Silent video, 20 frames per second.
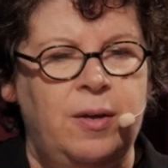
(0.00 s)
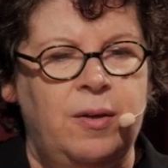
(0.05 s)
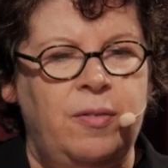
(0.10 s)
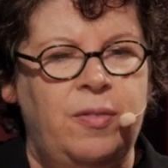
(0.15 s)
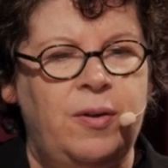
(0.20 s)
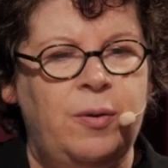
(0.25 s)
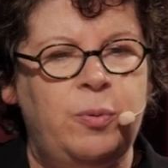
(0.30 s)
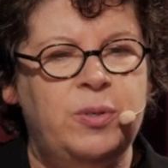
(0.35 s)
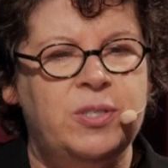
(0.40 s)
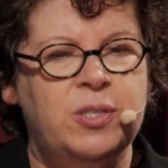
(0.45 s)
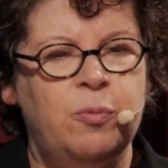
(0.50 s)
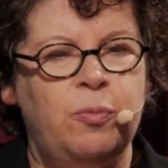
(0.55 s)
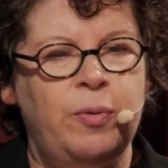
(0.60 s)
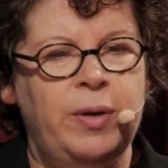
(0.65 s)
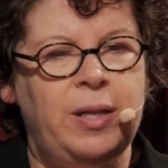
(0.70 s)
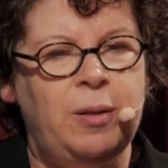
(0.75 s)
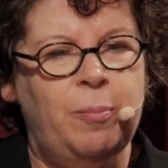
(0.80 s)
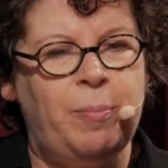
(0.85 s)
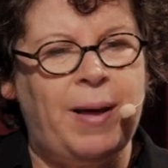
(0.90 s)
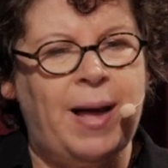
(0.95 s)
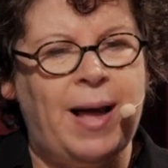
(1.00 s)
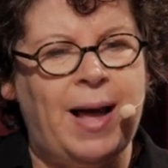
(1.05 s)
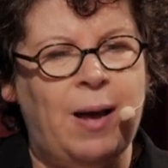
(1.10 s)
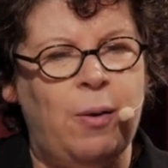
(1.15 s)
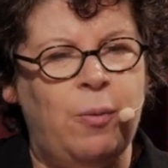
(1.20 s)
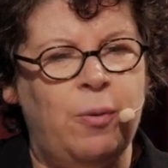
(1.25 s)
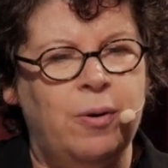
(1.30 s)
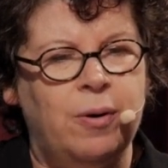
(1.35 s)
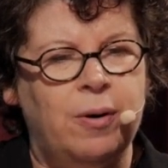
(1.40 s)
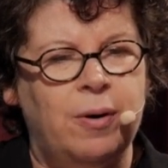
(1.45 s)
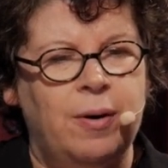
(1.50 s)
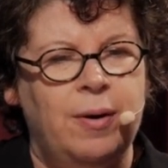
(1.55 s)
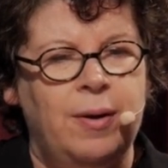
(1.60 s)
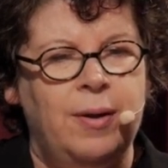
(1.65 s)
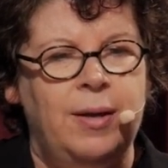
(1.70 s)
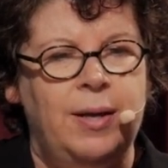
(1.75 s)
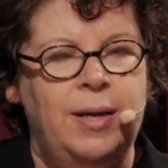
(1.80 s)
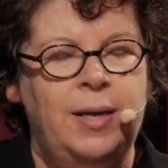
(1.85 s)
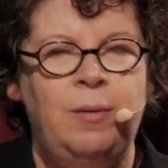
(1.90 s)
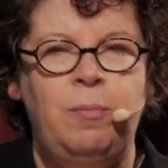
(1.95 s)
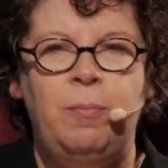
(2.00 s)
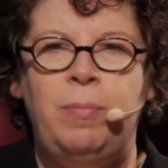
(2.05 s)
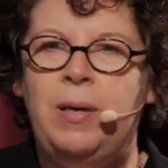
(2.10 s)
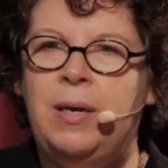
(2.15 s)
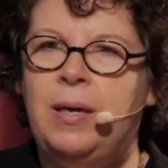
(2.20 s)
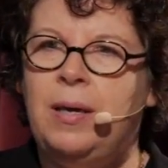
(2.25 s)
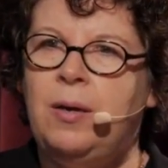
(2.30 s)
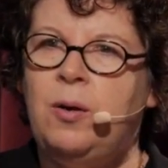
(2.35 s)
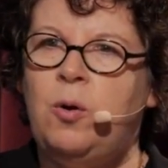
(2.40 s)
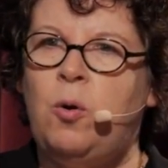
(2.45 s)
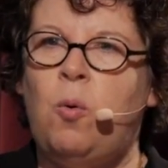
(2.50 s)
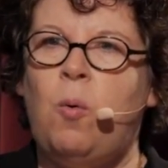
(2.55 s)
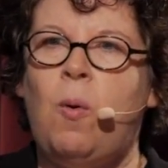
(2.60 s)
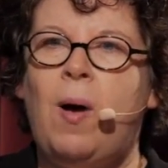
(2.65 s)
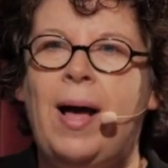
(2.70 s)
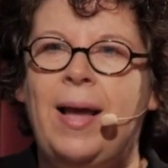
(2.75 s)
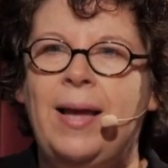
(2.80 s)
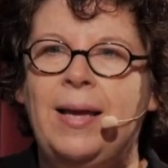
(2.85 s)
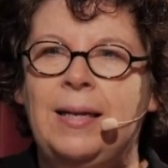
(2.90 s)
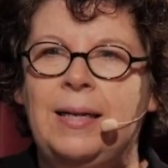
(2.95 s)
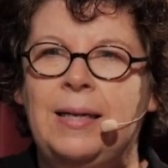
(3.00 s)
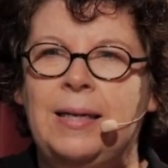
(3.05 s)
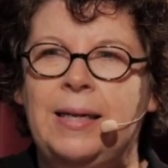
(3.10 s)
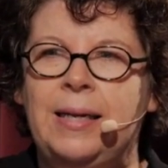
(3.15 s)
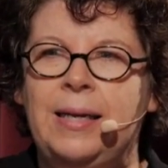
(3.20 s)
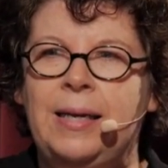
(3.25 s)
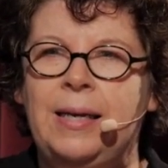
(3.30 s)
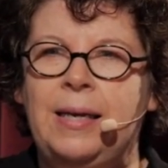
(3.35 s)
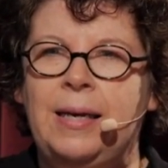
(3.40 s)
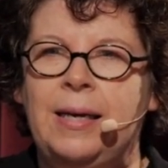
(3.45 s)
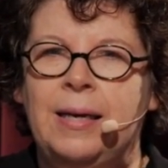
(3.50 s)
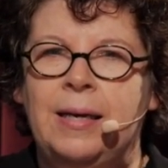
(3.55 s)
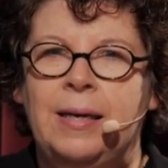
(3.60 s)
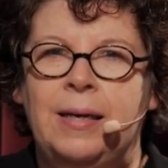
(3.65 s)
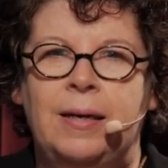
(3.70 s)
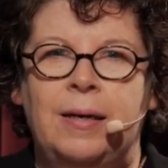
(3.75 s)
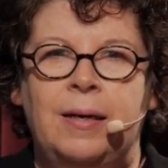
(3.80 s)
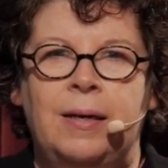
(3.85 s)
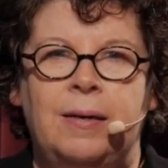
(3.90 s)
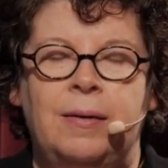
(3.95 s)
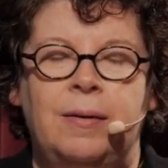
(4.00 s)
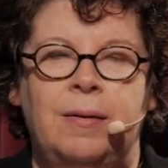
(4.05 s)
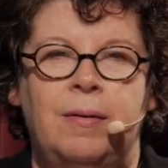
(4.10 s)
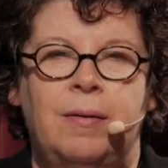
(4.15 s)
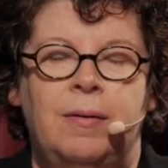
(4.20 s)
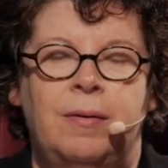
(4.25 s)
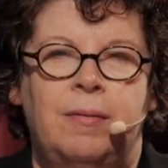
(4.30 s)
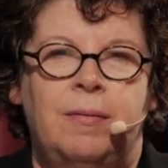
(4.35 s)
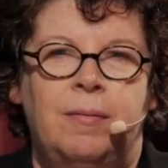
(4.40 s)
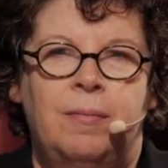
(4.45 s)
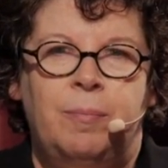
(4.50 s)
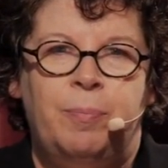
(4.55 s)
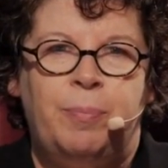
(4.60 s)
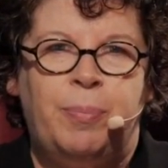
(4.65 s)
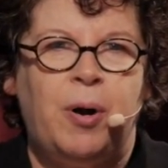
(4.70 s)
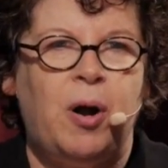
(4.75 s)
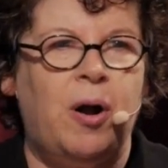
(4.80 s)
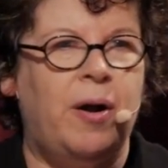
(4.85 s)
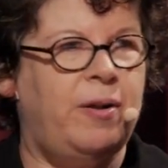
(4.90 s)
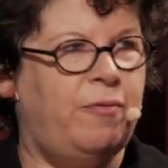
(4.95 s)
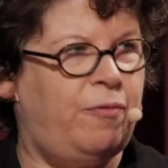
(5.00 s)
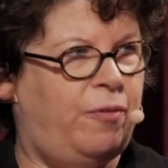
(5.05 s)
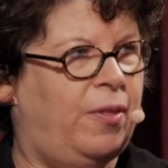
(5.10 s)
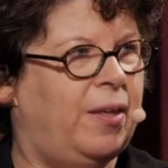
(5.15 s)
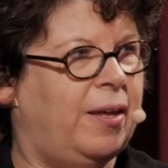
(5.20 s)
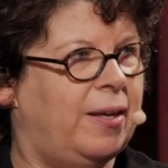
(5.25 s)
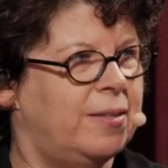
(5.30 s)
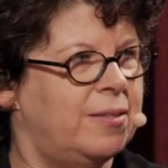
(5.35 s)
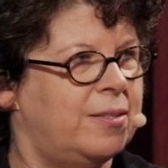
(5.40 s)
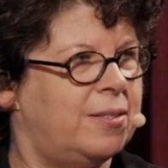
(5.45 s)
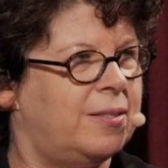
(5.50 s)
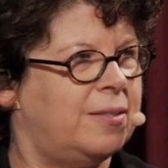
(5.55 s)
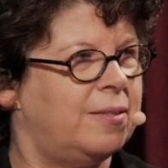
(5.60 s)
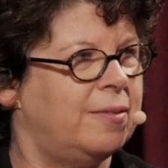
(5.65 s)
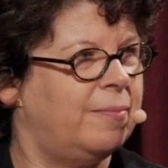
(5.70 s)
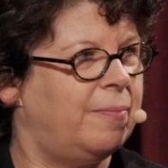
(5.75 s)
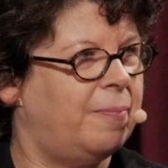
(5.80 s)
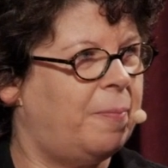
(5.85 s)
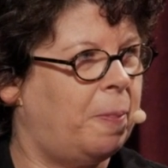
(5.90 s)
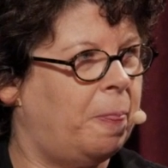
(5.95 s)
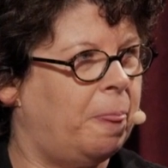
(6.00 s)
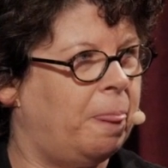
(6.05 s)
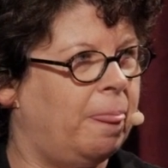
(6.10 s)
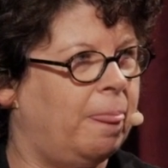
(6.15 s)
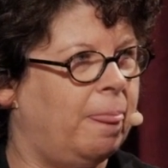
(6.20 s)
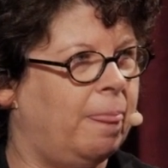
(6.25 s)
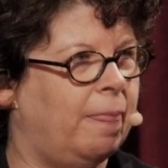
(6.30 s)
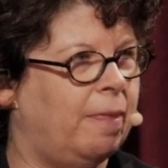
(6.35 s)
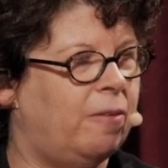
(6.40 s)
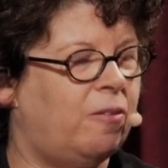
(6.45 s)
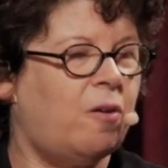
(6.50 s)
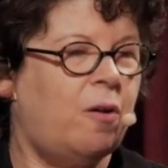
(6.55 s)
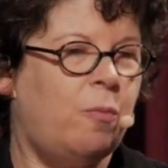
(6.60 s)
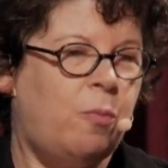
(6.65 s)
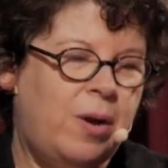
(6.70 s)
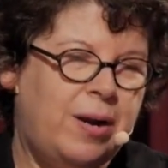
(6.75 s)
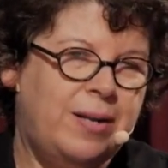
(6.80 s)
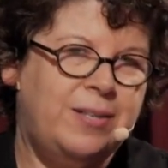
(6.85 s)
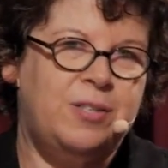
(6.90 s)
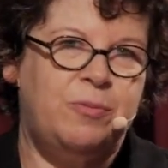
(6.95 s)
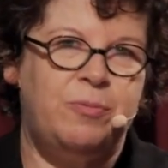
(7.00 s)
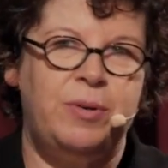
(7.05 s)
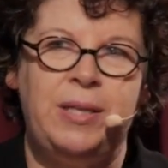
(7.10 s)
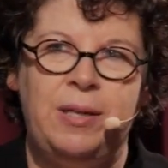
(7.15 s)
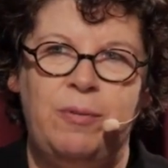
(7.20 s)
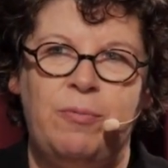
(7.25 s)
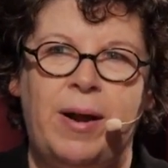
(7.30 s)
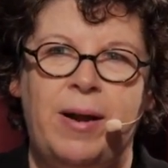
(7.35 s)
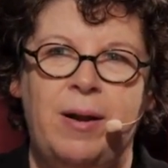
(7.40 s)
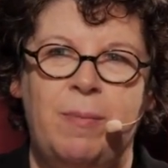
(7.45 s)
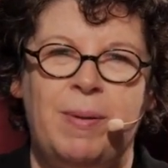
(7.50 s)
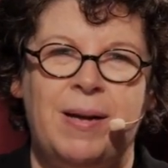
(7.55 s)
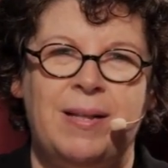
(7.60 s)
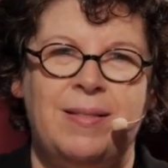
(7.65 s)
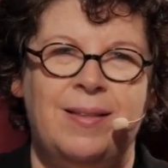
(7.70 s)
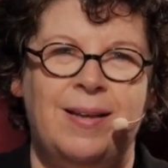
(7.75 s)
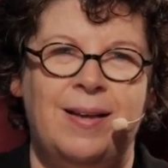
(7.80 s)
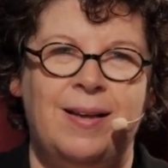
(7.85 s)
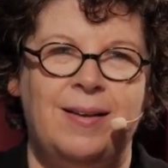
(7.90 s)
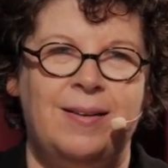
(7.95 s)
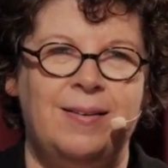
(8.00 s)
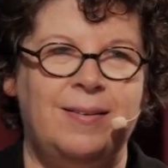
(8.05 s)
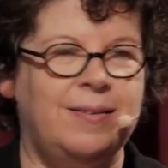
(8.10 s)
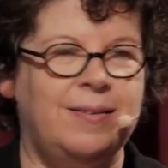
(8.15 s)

There was a real power in being quietly part of things. Mm. So I wanted to really write about that.